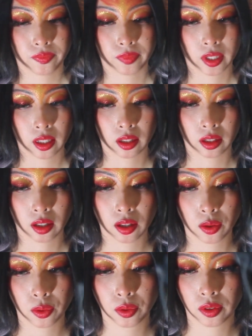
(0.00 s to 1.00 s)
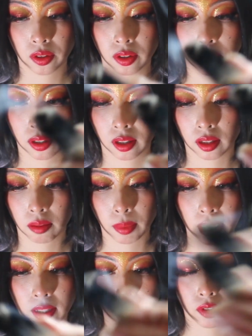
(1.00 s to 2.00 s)
Here you go. Got the
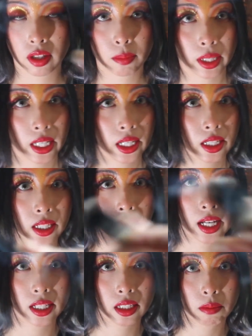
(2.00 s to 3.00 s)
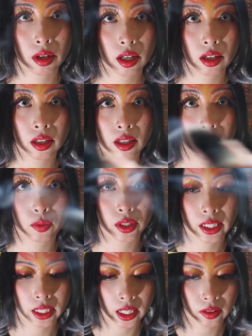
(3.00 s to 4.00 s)
mic in front of me. ASMR. Not
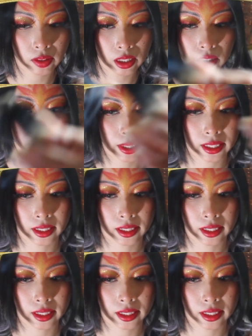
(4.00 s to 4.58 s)
really, kind of a little bit.